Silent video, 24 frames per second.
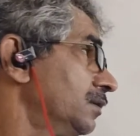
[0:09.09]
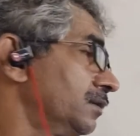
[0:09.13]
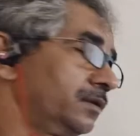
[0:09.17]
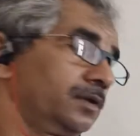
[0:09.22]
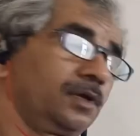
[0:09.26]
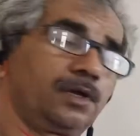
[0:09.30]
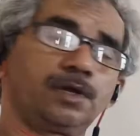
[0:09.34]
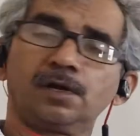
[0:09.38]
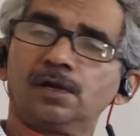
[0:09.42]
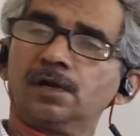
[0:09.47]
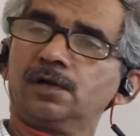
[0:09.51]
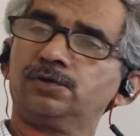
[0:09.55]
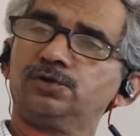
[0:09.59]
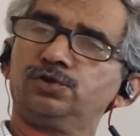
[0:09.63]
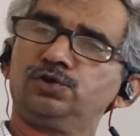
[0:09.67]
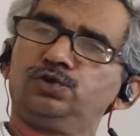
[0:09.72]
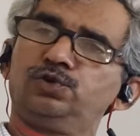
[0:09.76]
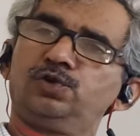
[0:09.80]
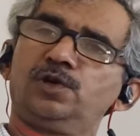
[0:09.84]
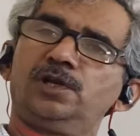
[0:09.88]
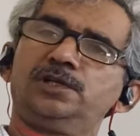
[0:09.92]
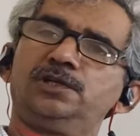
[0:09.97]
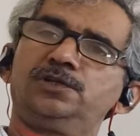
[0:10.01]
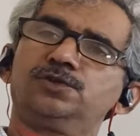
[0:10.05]
There are
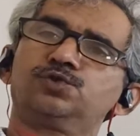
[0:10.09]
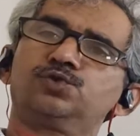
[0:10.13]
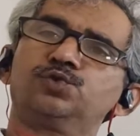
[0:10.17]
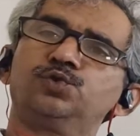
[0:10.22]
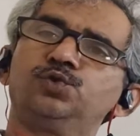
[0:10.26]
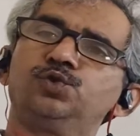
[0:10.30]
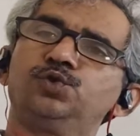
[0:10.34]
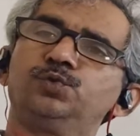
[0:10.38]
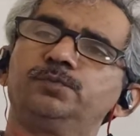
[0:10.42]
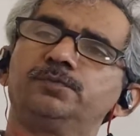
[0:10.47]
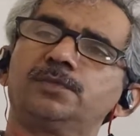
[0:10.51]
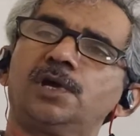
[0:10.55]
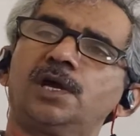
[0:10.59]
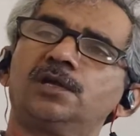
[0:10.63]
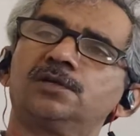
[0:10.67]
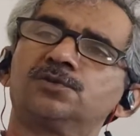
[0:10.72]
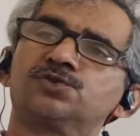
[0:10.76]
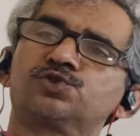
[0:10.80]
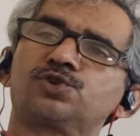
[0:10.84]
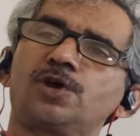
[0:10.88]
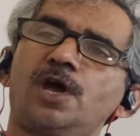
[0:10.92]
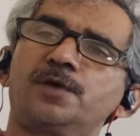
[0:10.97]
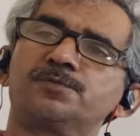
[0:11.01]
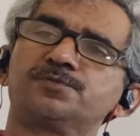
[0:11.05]
usually two
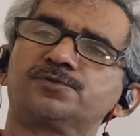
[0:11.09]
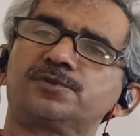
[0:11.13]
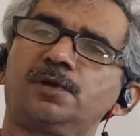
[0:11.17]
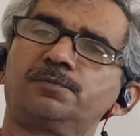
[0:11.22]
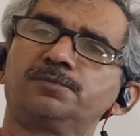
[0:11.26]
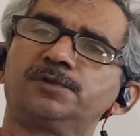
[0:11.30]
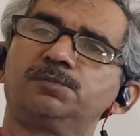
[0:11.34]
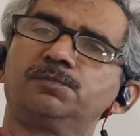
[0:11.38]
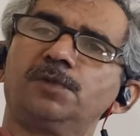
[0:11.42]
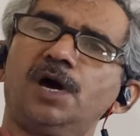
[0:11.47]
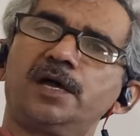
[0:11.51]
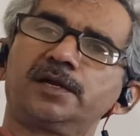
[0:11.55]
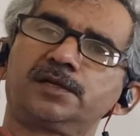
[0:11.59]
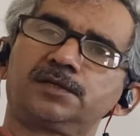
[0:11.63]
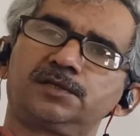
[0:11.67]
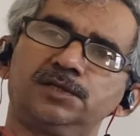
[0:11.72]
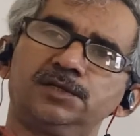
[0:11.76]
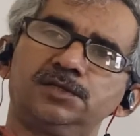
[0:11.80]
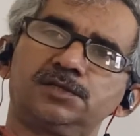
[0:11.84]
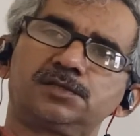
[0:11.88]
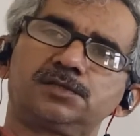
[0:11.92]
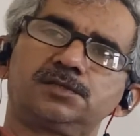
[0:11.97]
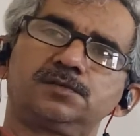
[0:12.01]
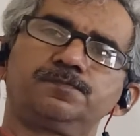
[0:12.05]
main types of the
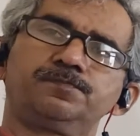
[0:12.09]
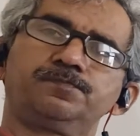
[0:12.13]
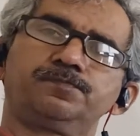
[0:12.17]
markets.